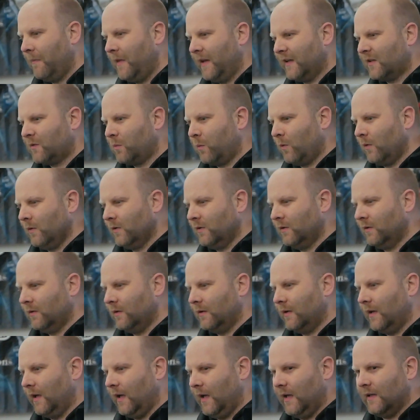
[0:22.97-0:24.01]
This one
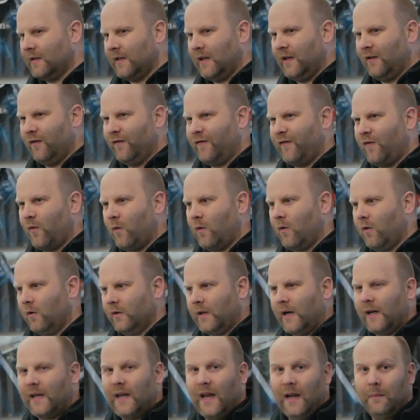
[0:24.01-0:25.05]
is in for
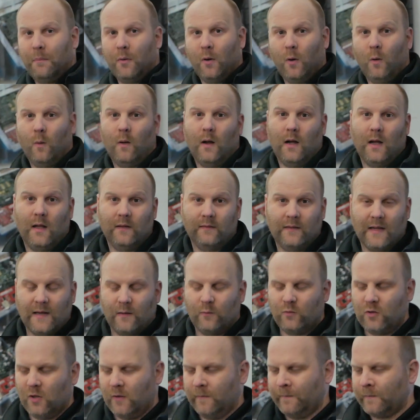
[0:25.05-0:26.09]
Hondata KPro and
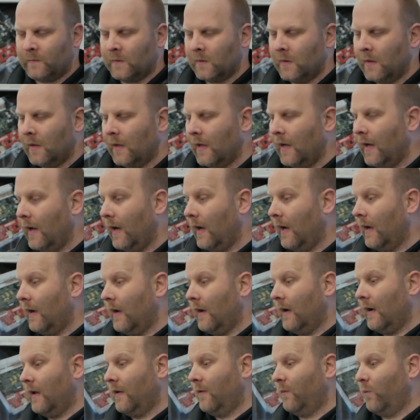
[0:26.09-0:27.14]
dyno tuning,
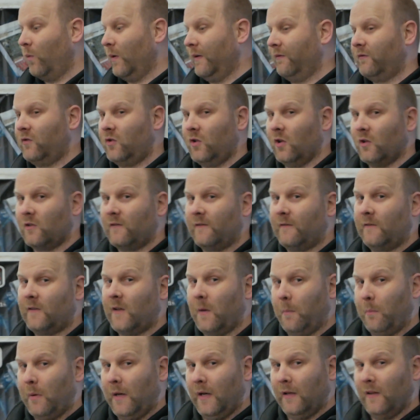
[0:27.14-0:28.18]
and we've just
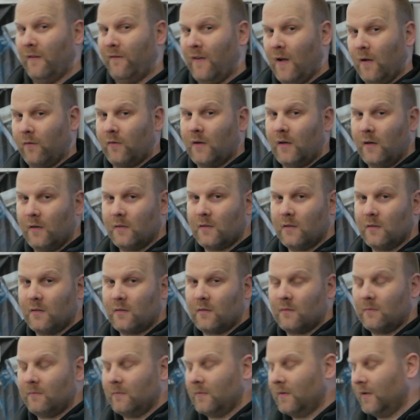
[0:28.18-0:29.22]
completed the valve
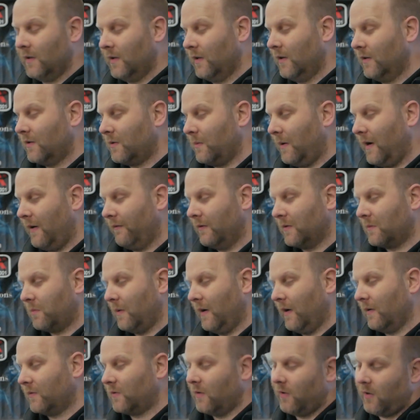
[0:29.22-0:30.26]
clearances, so we have as
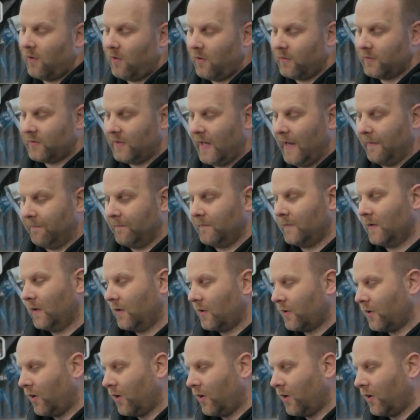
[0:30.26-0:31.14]
well, so they're all set.